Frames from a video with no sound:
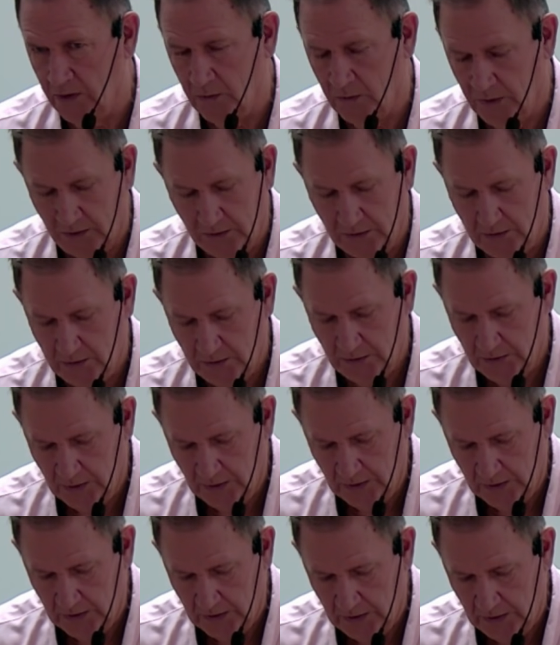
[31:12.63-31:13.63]
Well,
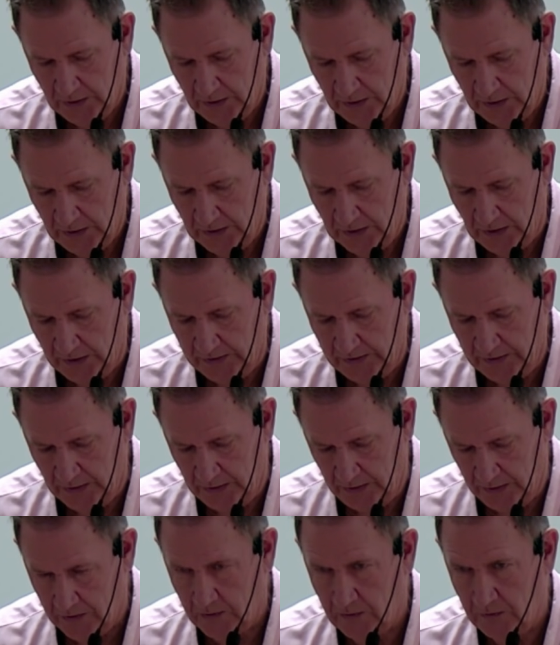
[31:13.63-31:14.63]
I
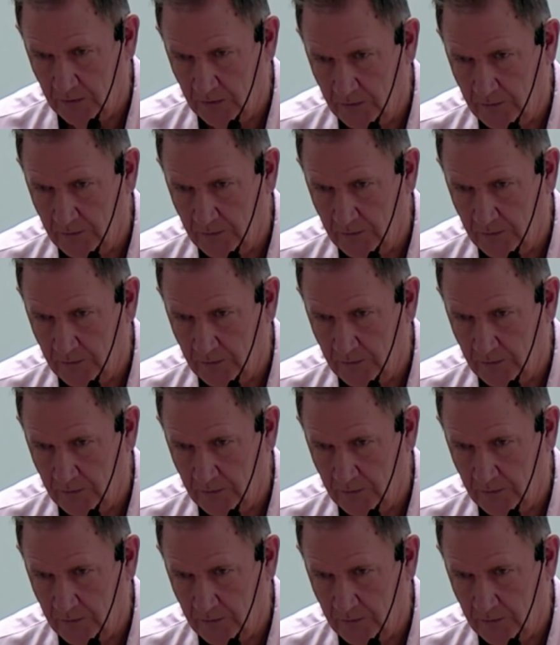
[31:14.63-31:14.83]
didn't.